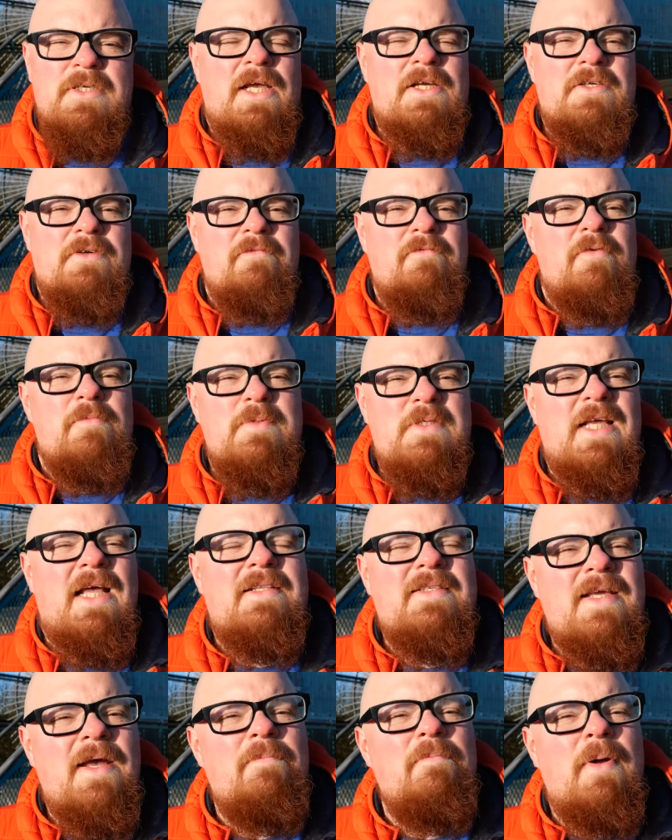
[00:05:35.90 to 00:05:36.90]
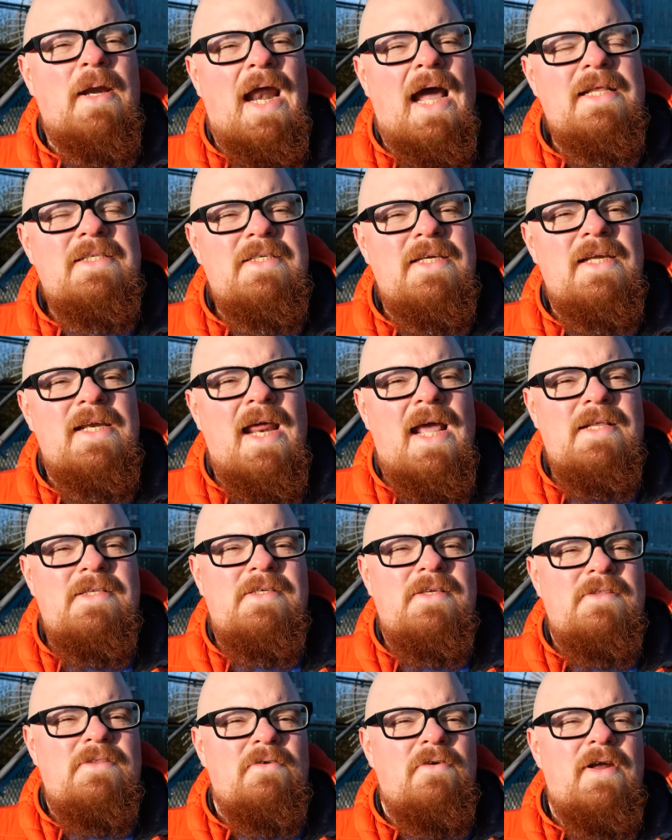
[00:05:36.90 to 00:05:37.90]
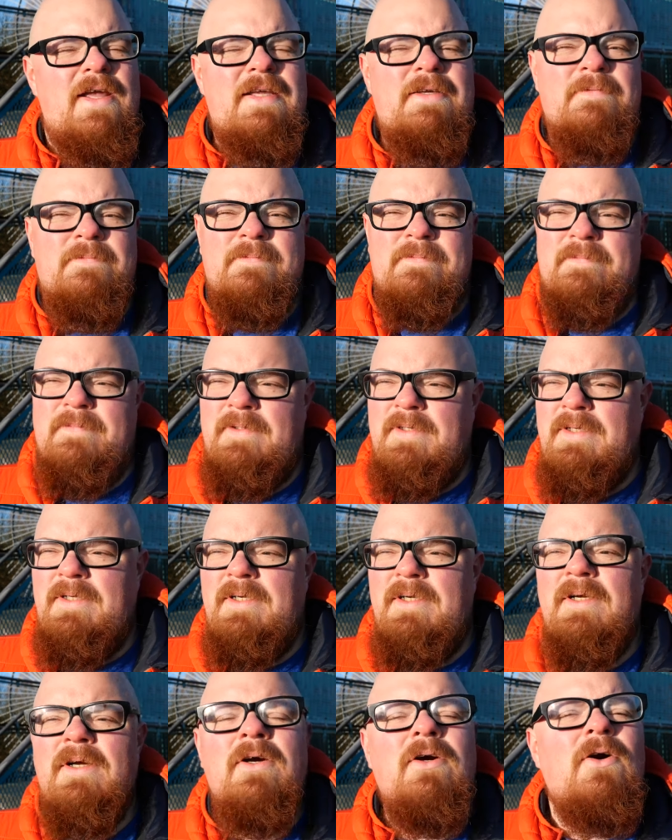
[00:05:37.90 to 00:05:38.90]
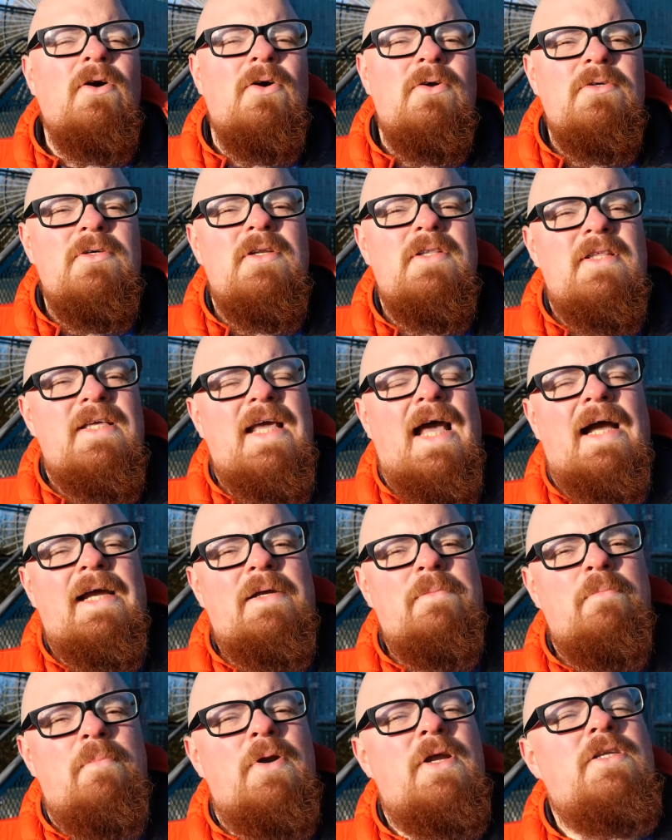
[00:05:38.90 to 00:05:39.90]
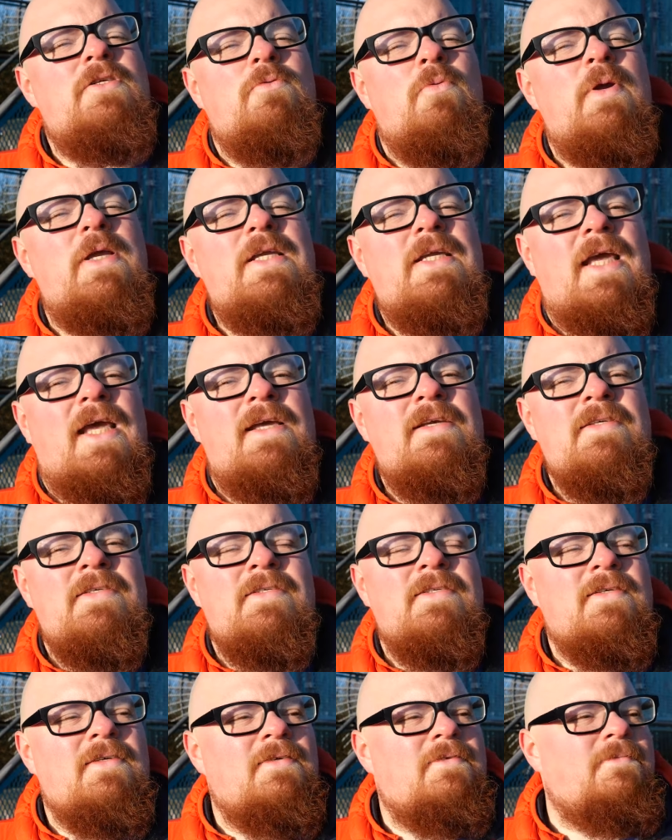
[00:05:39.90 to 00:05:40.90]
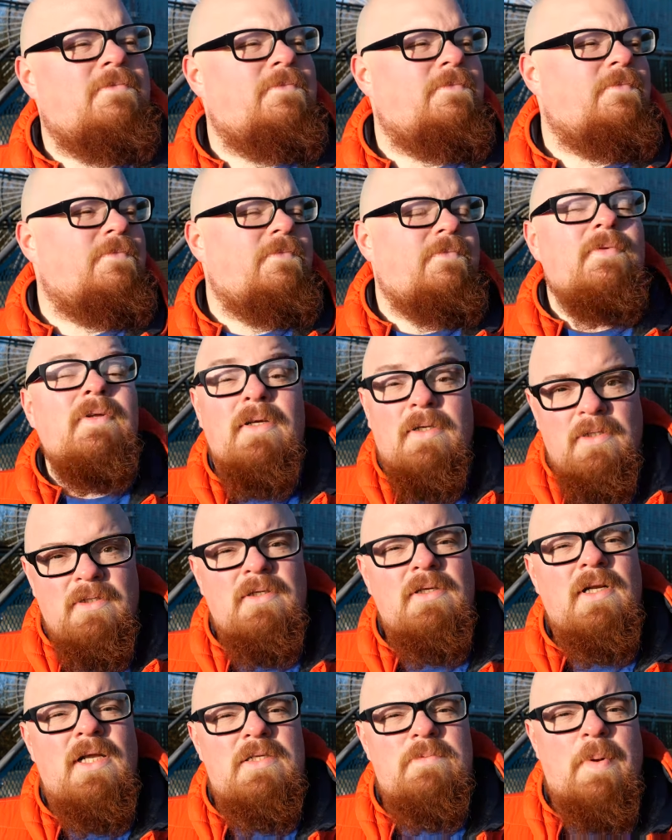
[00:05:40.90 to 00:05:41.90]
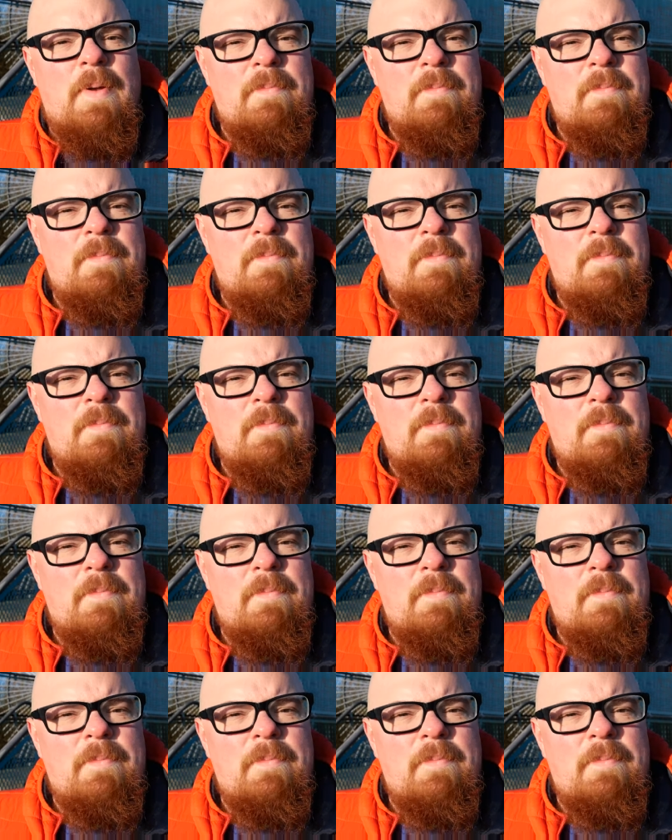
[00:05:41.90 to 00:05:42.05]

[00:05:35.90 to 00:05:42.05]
session from September 1983. Under the Iron Bridge we kissed. Let's